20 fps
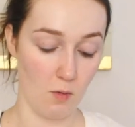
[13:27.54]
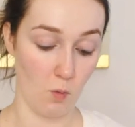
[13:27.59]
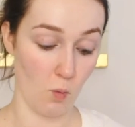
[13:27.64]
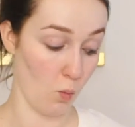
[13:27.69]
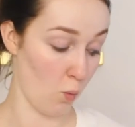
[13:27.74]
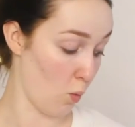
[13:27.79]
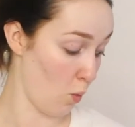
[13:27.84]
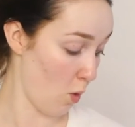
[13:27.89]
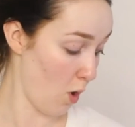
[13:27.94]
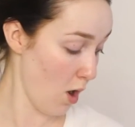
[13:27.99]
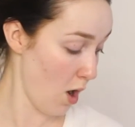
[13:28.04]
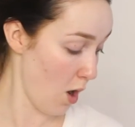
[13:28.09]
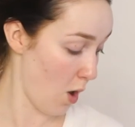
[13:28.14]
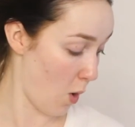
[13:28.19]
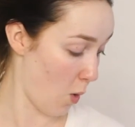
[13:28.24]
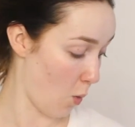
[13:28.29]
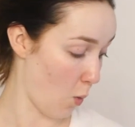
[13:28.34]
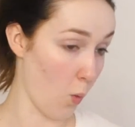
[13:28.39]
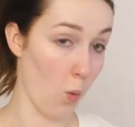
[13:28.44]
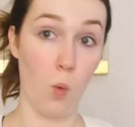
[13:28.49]

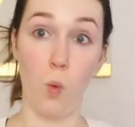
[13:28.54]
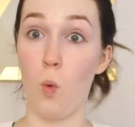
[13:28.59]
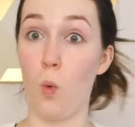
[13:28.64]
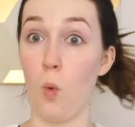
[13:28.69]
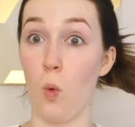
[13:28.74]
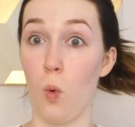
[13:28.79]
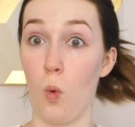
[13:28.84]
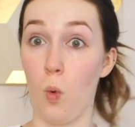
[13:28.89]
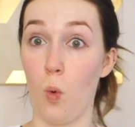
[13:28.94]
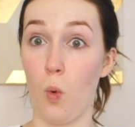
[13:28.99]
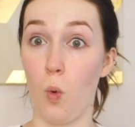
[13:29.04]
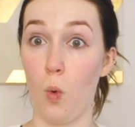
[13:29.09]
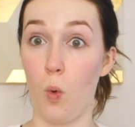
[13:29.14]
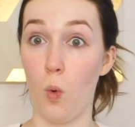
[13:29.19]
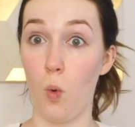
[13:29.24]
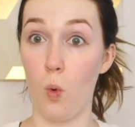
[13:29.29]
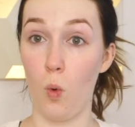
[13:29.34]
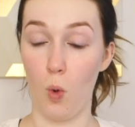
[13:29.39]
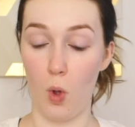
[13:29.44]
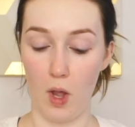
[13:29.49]
Whoa!
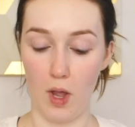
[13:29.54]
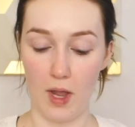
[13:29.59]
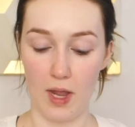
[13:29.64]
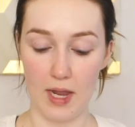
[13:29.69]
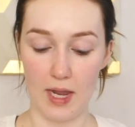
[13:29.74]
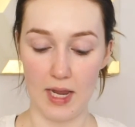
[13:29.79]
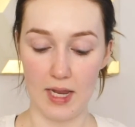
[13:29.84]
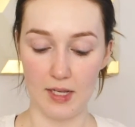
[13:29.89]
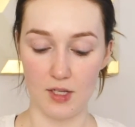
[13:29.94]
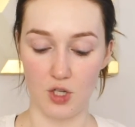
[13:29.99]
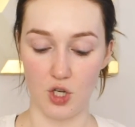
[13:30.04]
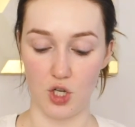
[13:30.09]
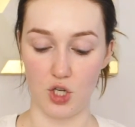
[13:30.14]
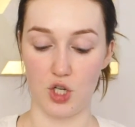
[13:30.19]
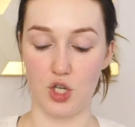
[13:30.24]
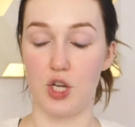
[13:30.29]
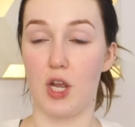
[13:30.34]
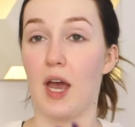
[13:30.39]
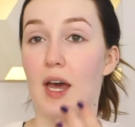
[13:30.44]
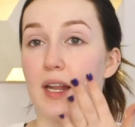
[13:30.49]
It just
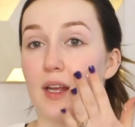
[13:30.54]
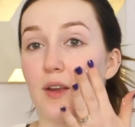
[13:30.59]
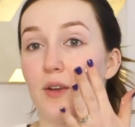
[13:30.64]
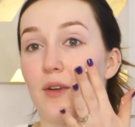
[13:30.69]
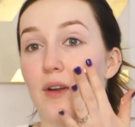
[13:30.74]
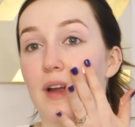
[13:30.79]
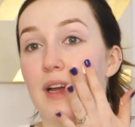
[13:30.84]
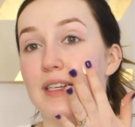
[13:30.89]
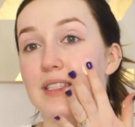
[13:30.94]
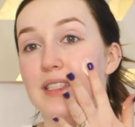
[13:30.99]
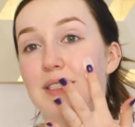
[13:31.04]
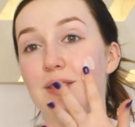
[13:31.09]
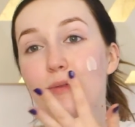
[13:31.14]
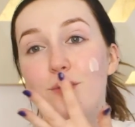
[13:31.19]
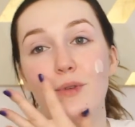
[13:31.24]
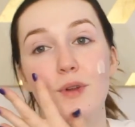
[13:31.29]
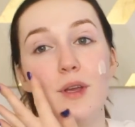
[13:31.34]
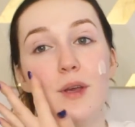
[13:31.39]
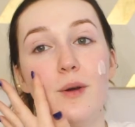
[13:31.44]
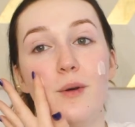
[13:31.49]
shot across the
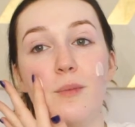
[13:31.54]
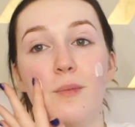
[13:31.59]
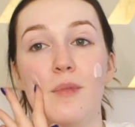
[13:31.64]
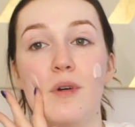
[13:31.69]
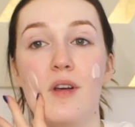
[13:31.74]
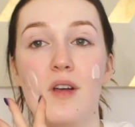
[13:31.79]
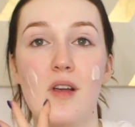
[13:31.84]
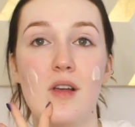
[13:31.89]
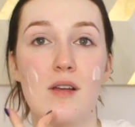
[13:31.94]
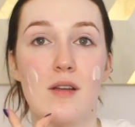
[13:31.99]
room.